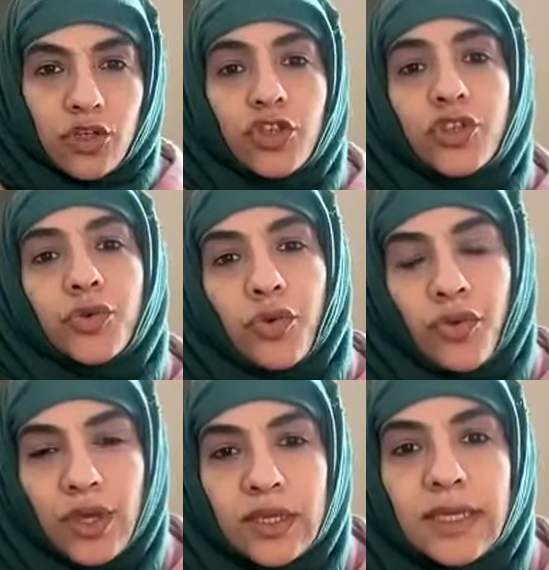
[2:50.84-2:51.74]
to do
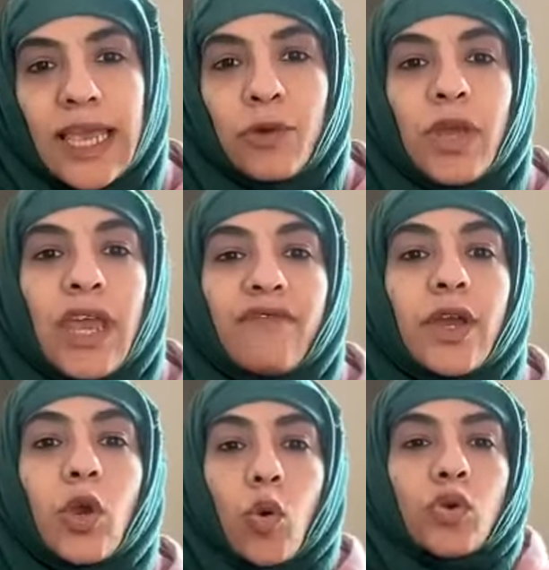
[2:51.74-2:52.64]
things and we
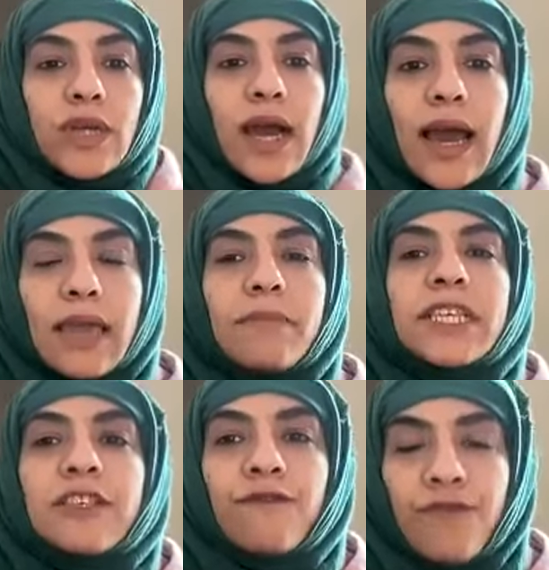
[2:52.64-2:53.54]
haven't got time,
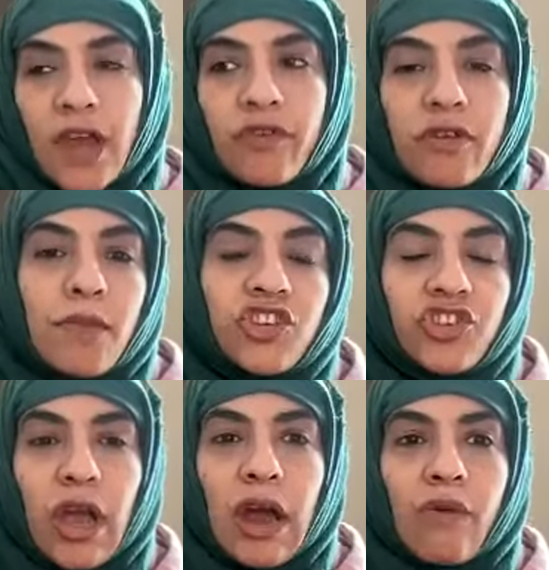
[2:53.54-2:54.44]
it's very
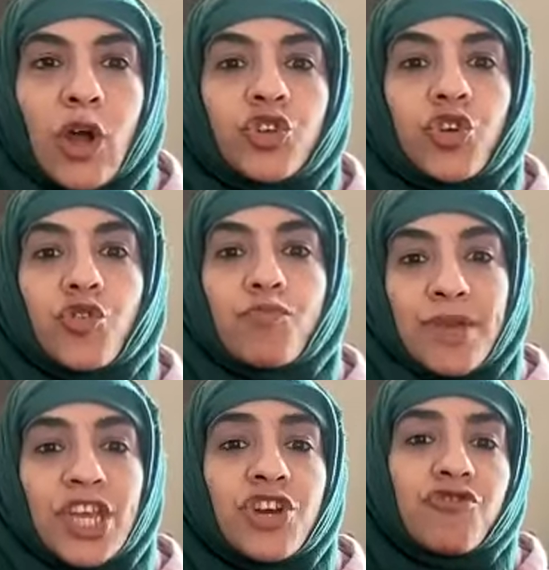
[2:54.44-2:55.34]
much around
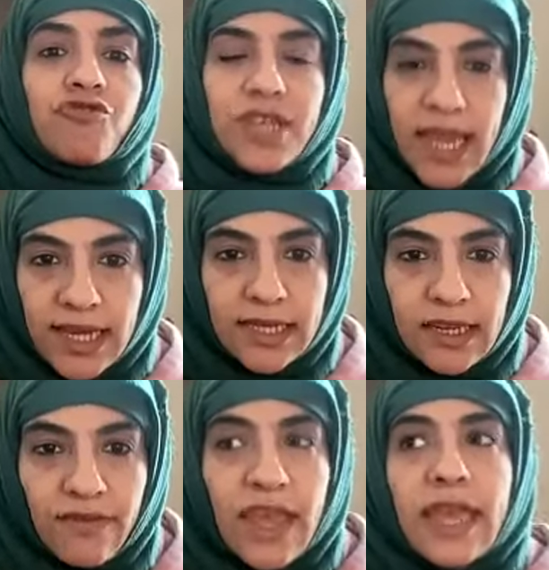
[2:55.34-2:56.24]
being
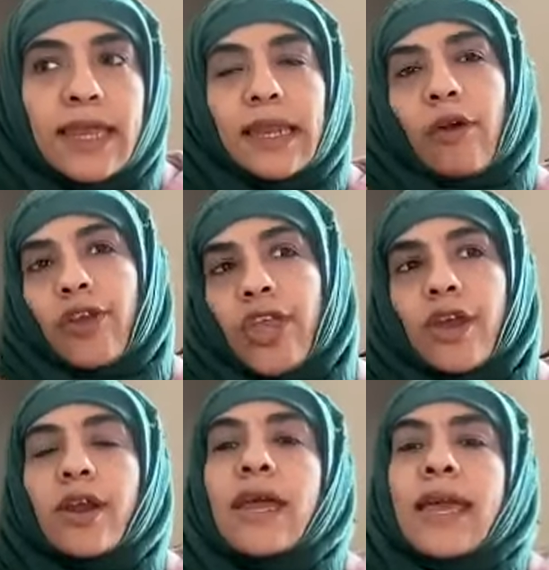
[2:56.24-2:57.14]
creative. Now
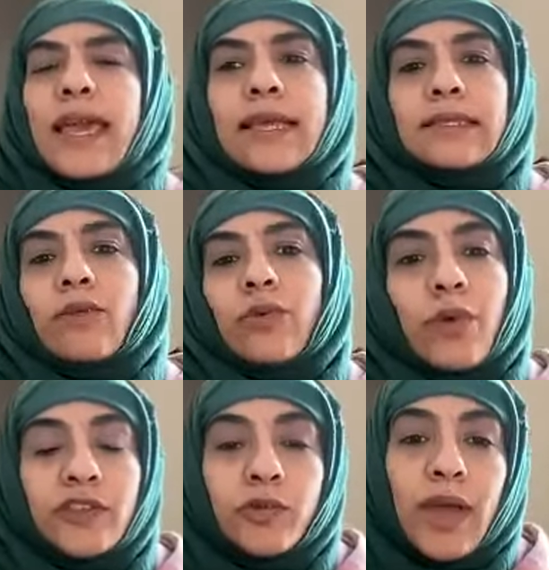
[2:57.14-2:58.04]
here, as
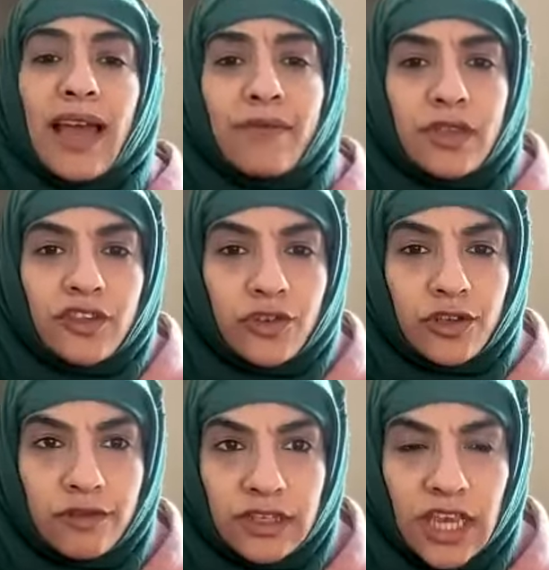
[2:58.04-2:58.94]
we were having this
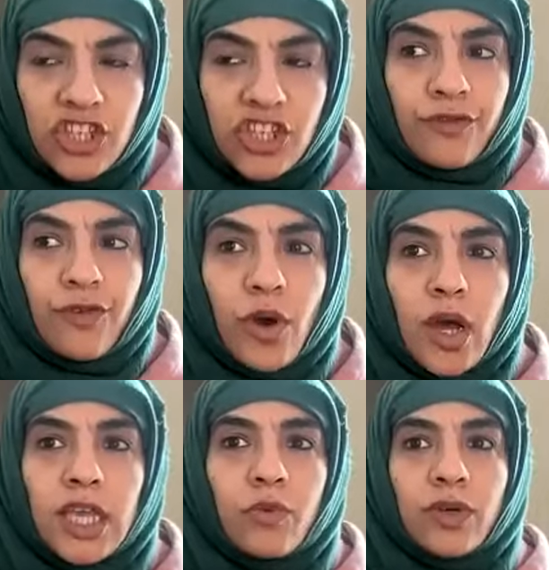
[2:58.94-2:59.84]
conversation, for
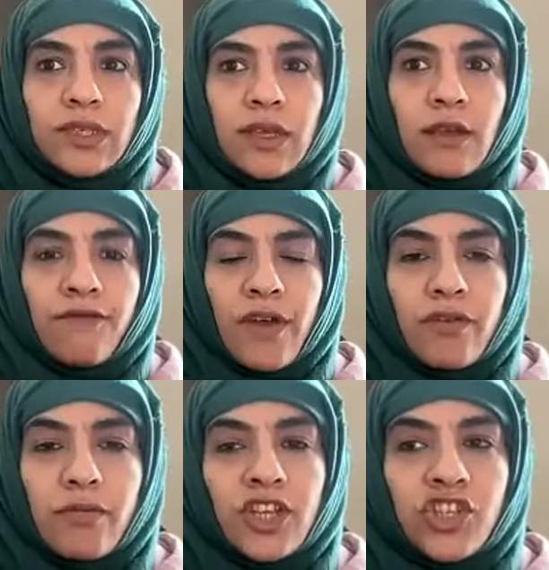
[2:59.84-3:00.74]
her, it was
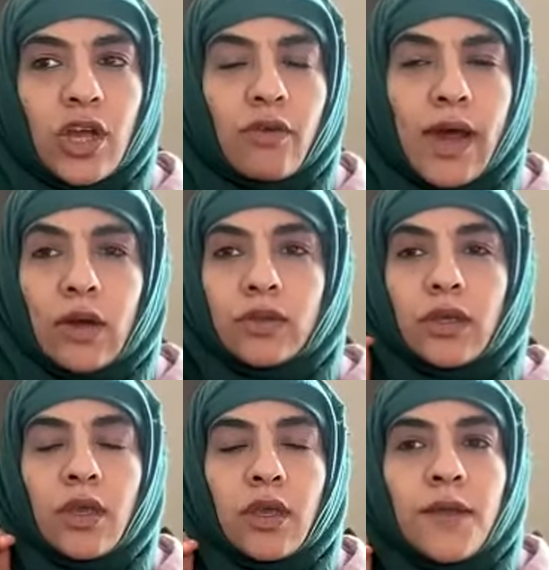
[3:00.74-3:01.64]
very much
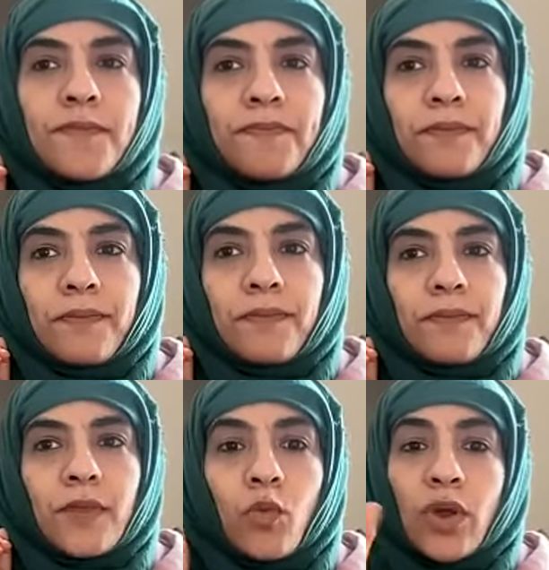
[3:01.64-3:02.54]
around
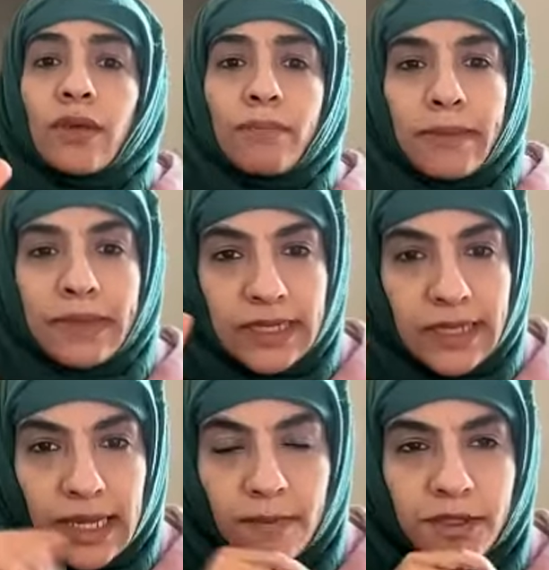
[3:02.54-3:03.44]
when the baby
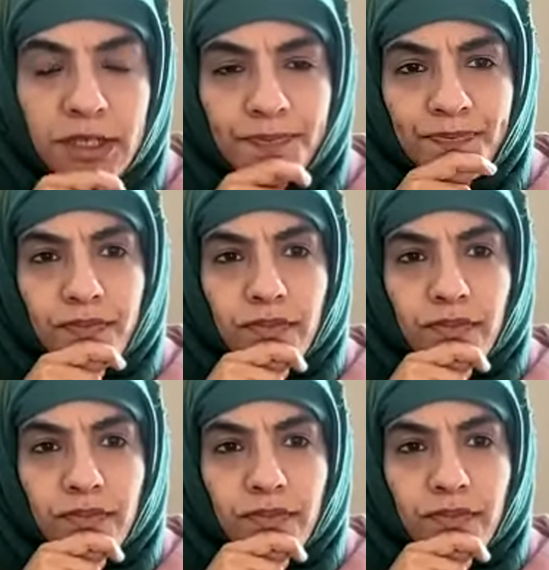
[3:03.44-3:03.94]
sleeps,